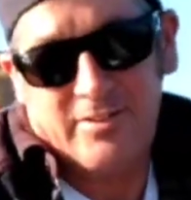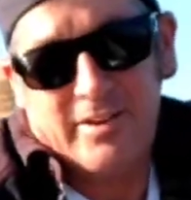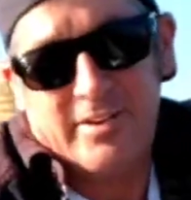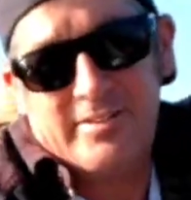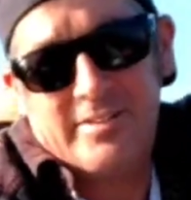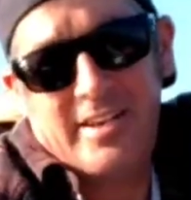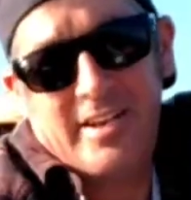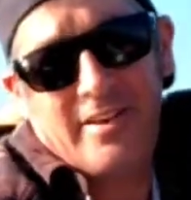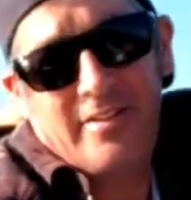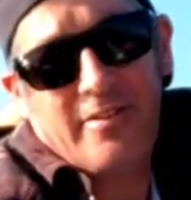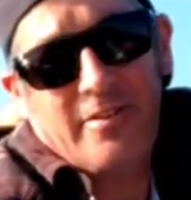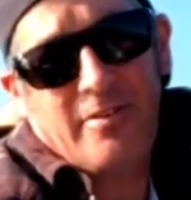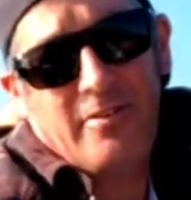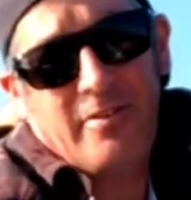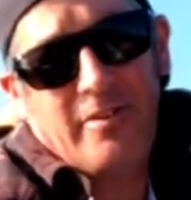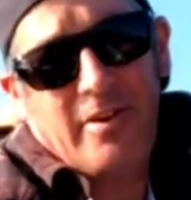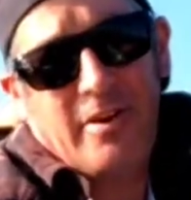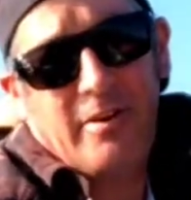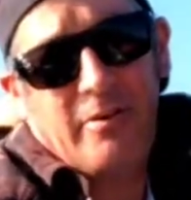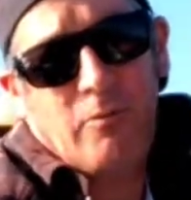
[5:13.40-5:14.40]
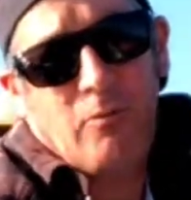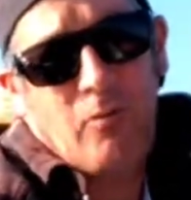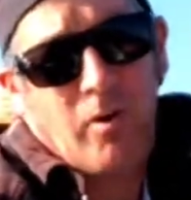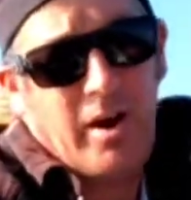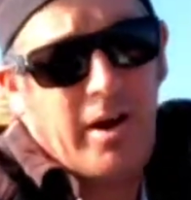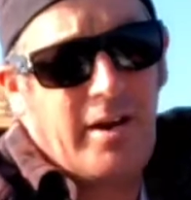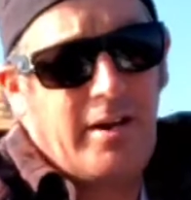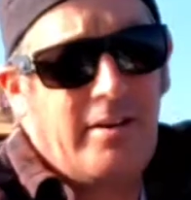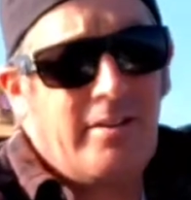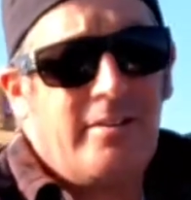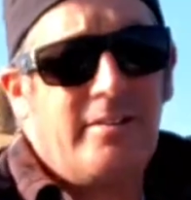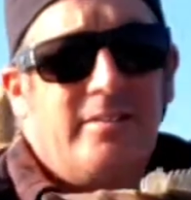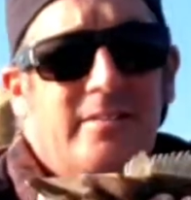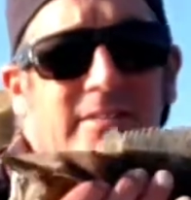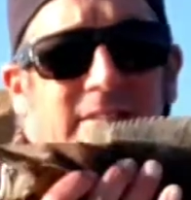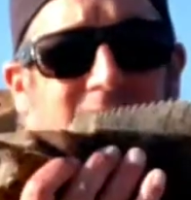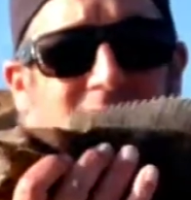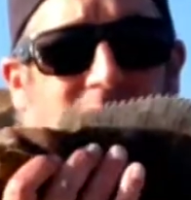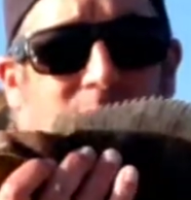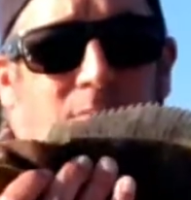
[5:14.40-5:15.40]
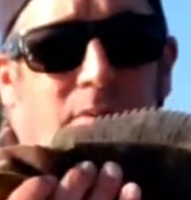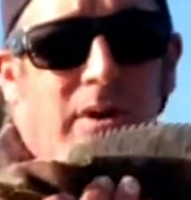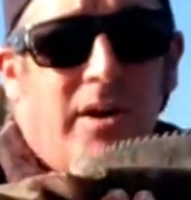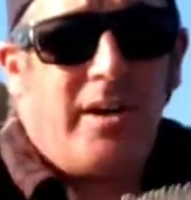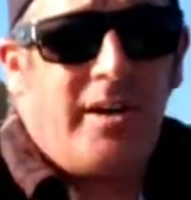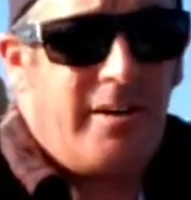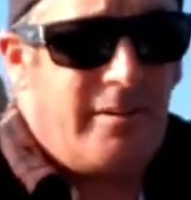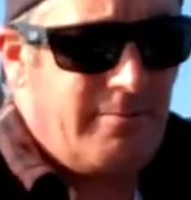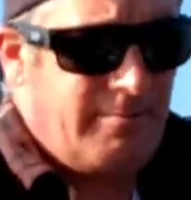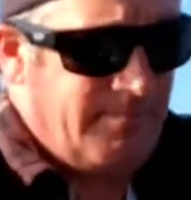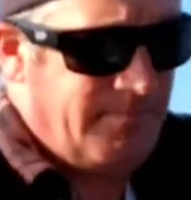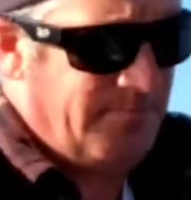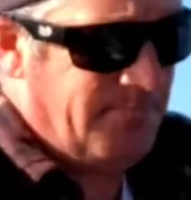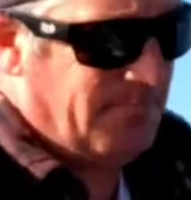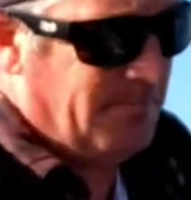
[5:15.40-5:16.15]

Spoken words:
It's crazy how they're like white and brown,